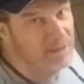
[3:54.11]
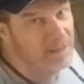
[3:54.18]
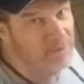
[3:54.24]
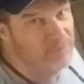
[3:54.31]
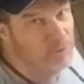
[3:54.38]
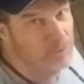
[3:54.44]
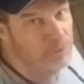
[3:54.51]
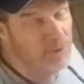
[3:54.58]

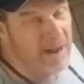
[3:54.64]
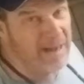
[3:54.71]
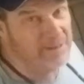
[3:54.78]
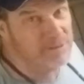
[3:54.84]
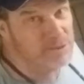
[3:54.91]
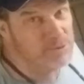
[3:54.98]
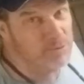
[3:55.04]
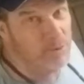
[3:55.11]
If you
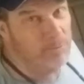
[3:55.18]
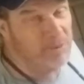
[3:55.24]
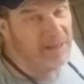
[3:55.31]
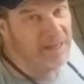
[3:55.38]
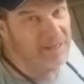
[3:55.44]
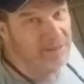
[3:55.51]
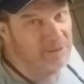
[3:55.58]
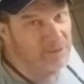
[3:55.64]
practice
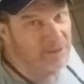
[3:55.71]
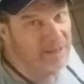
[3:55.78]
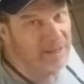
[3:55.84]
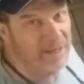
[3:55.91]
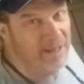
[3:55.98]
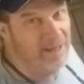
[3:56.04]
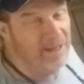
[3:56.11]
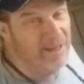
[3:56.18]

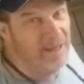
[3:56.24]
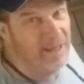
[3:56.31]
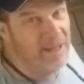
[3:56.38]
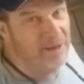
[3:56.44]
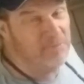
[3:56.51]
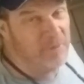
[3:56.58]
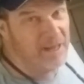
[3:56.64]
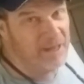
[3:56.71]
repeatedly
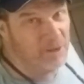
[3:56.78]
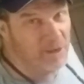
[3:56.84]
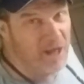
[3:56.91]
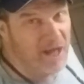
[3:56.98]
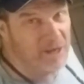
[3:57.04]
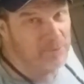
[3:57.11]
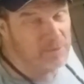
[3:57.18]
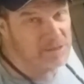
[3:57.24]
and make a
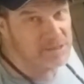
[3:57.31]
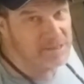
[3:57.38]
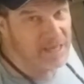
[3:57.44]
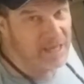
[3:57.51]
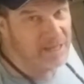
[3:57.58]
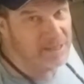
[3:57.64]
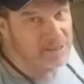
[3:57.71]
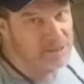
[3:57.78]
lot of
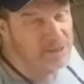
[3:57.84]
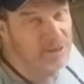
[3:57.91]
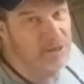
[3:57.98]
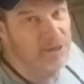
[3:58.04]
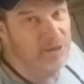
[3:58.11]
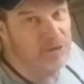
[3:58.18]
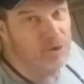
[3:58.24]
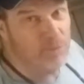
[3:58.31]
mistakes,
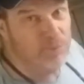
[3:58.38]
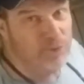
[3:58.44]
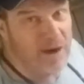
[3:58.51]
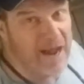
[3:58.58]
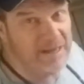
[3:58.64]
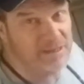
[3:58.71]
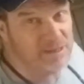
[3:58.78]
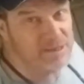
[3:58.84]
you're
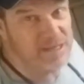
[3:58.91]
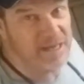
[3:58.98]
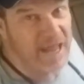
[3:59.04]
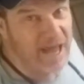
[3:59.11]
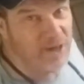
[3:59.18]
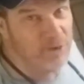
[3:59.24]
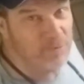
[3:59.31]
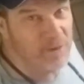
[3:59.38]
practicing
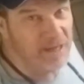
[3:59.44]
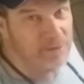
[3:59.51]
how to make